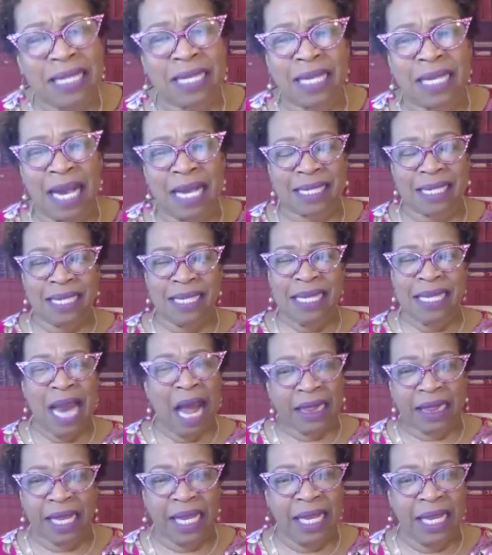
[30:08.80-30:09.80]
does
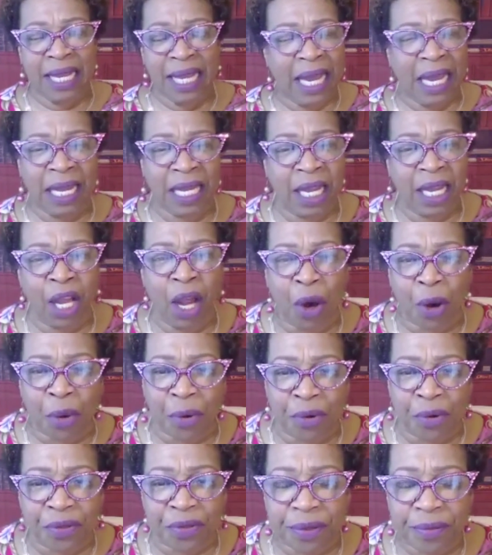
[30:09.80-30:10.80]
nothing in the
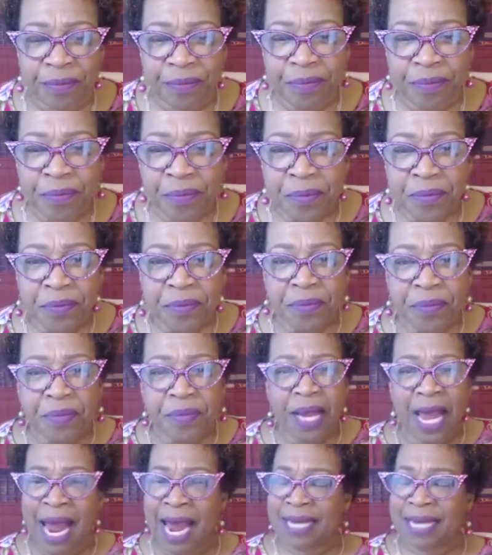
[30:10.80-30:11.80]
earth
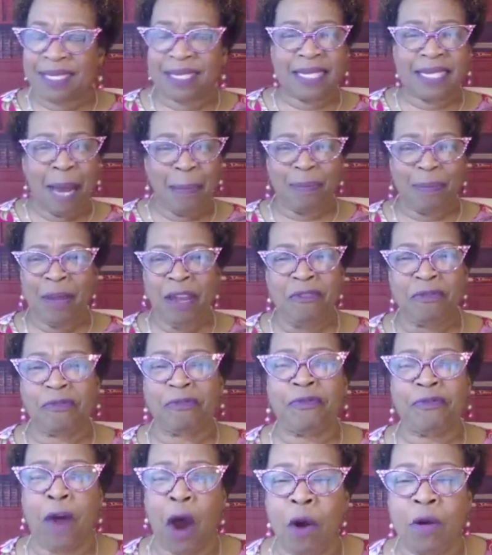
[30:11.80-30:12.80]
except he
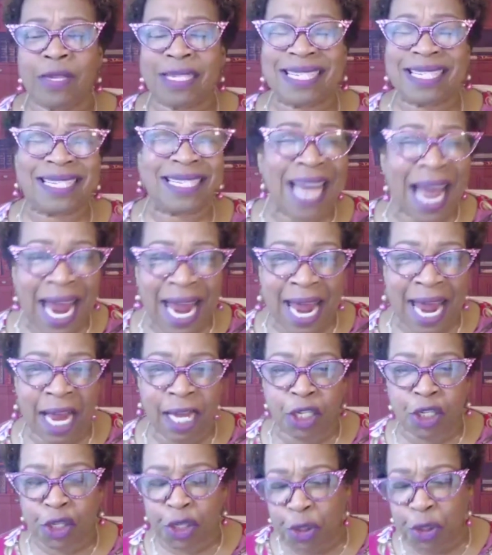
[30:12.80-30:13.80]
first
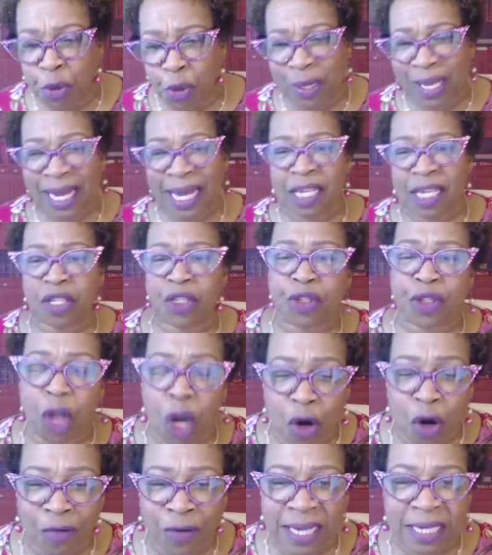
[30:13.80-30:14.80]
said to his
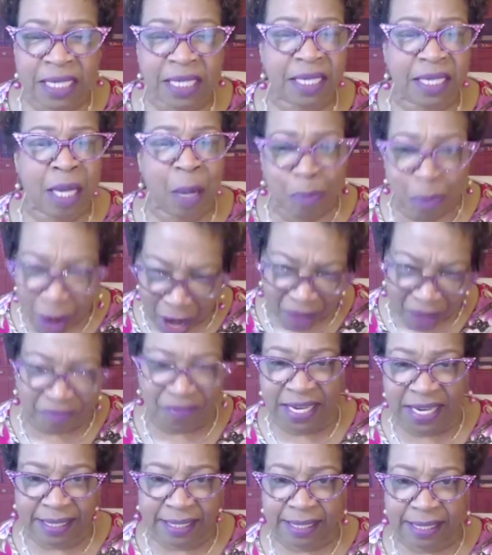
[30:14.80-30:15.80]
servants, the
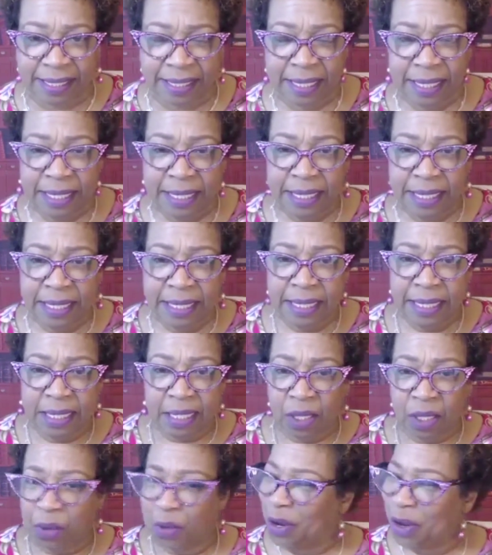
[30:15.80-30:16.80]
prophets.
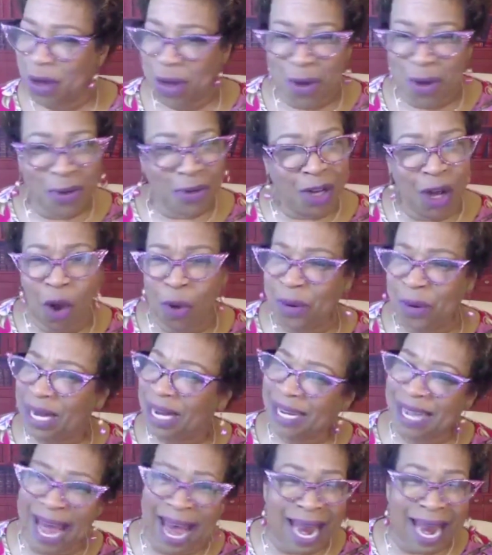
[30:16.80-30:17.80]
Woo, glory to
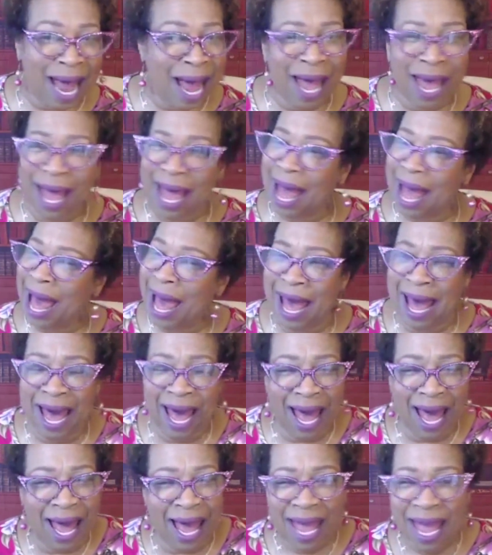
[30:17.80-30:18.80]
God.
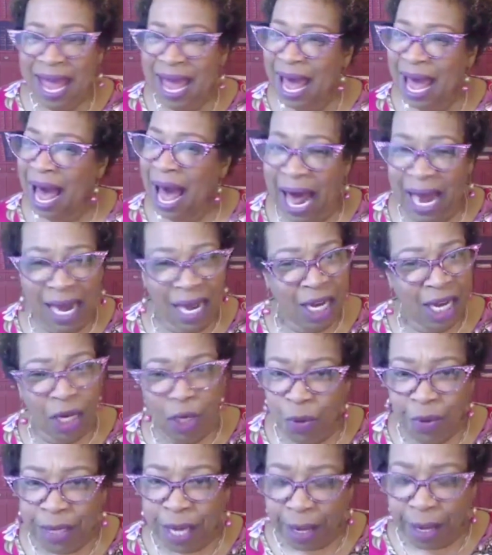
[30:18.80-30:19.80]

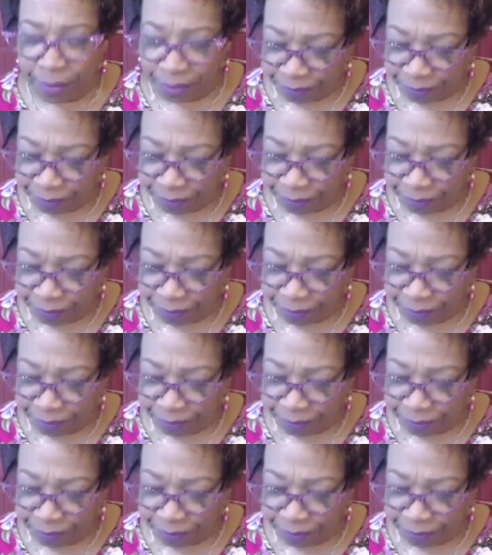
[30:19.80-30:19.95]
Hallelujah.